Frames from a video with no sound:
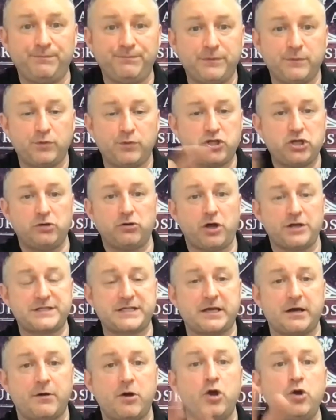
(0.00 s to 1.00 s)
would you like to
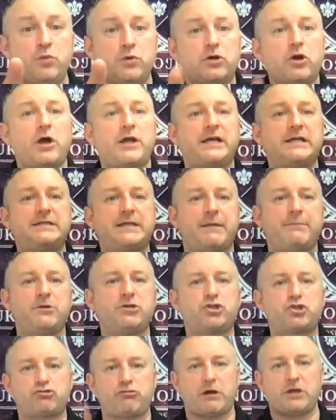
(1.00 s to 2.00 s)
come? Who would like a
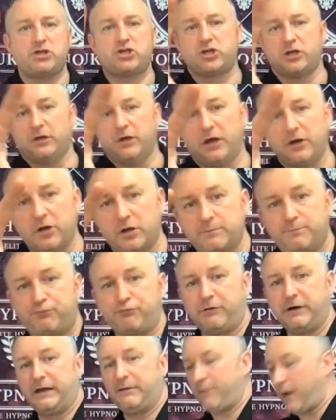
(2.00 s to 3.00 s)
demonstration? And I'd
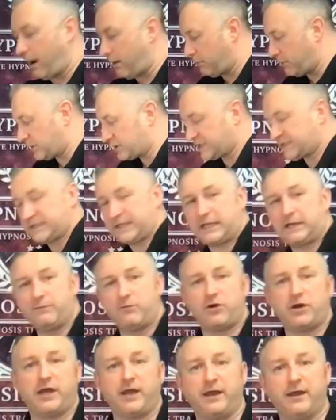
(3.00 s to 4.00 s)
bring them out and I'd stick them
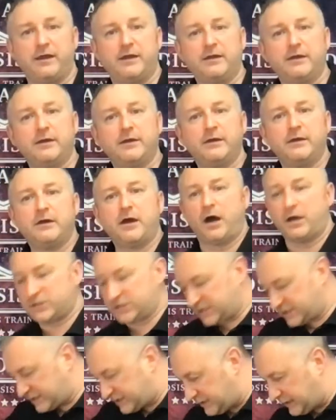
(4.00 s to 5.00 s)
on here. I'd
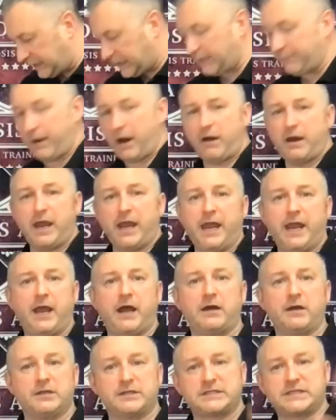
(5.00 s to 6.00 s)
stick them out here
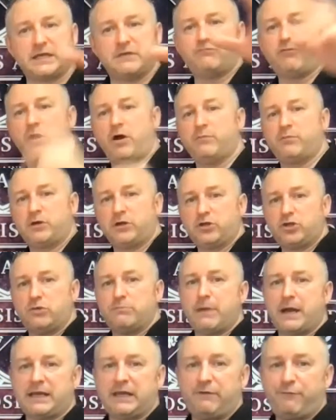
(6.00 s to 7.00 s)
and I'd say, right, we're going to do
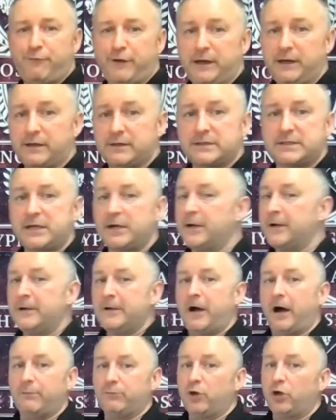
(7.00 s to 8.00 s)
Maggie fingers.
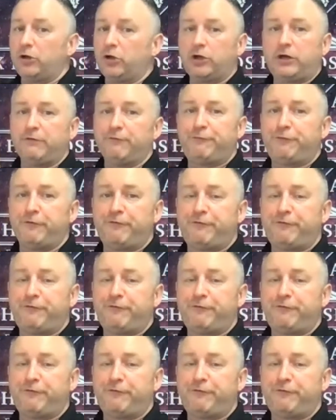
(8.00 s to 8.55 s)
I'm not looking for